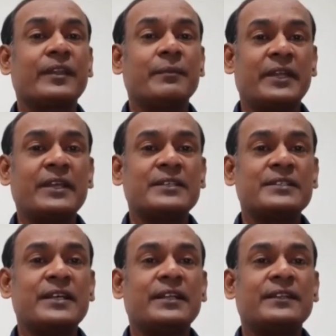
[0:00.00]

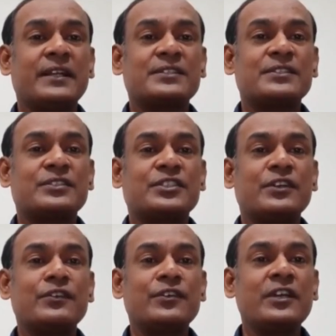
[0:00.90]
because that's
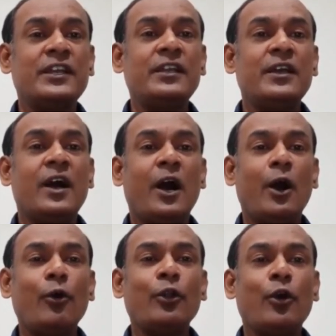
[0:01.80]
generally
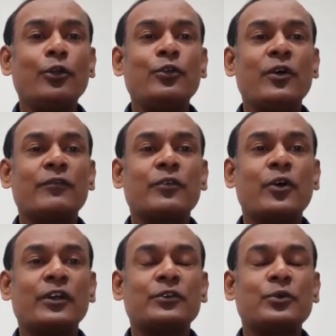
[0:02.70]
how long you have
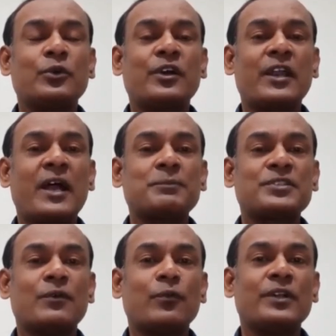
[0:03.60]
got to grab
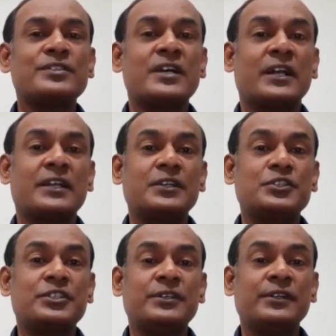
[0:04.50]
someone's
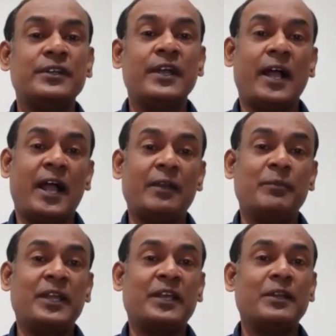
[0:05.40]
attention
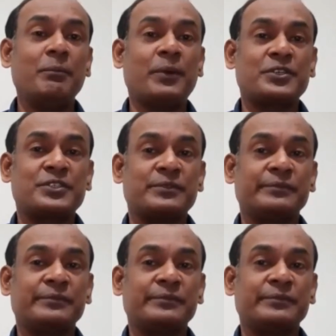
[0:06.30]
and make an impression.